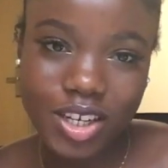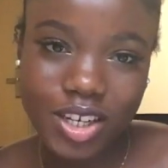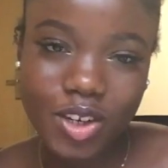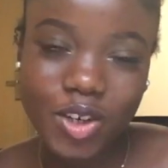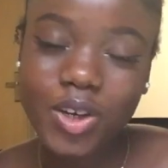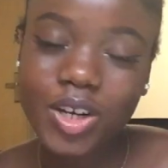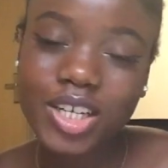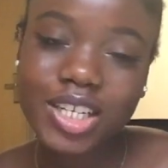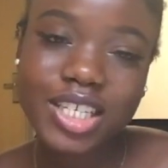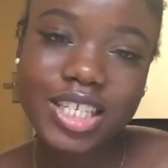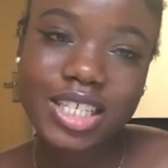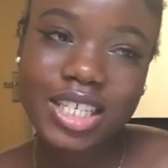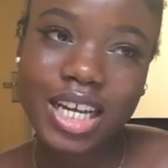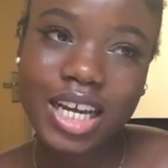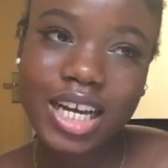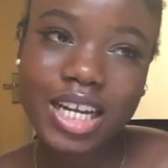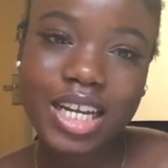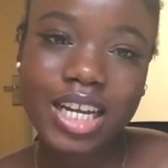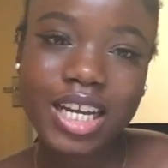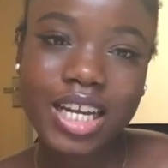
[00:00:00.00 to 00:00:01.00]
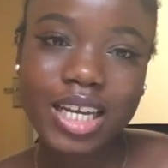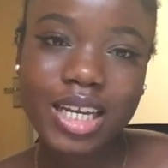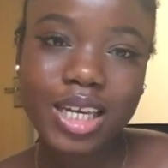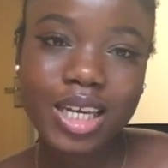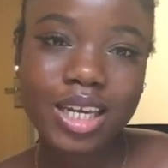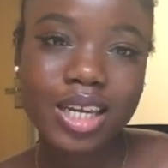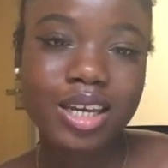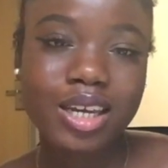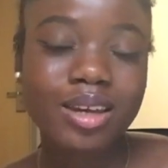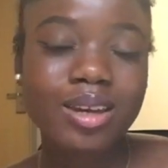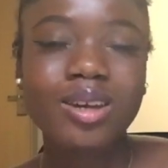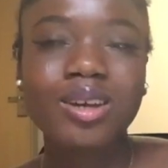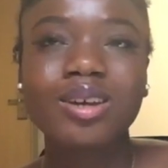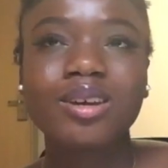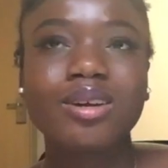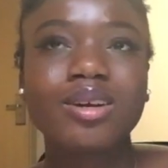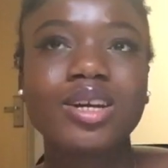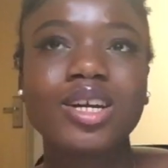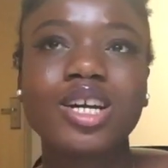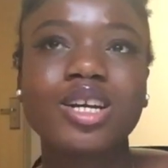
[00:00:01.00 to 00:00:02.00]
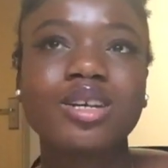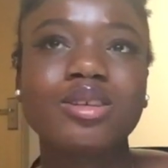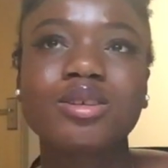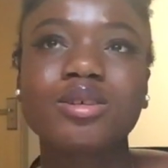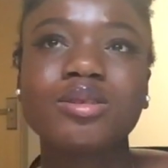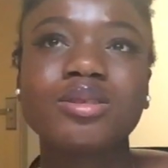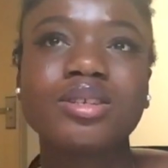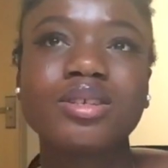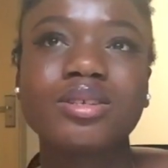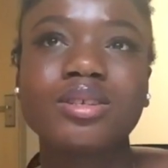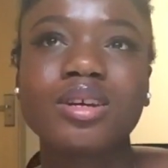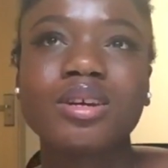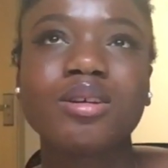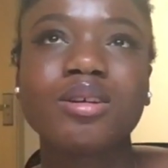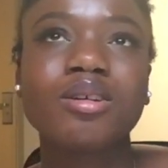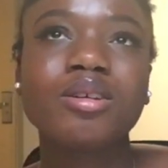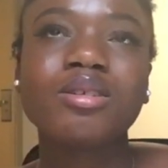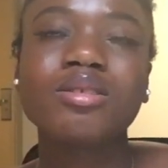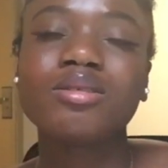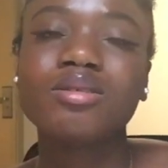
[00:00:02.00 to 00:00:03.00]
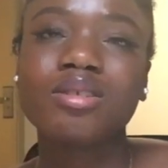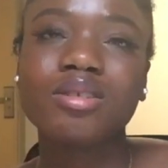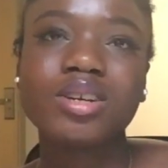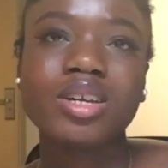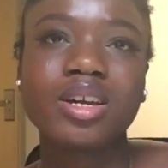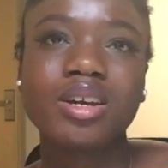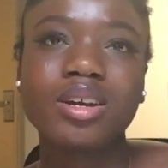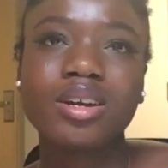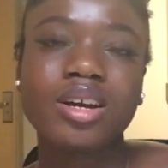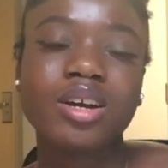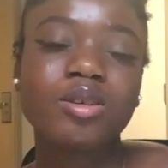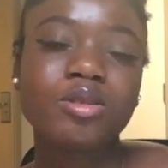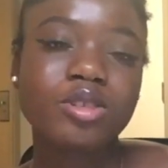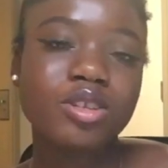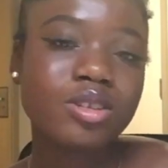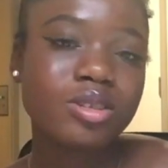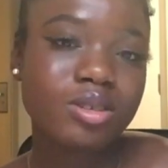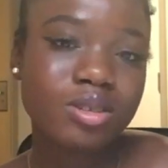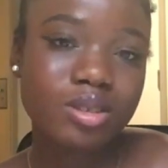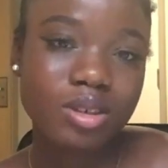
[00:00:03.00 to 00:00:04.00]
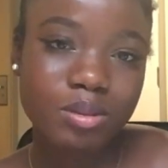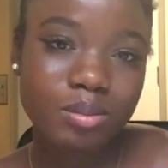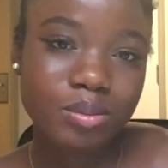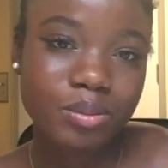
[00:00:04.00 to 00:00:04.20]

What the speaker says: You don't understand, like, it's good to say, oh, okay, I'll use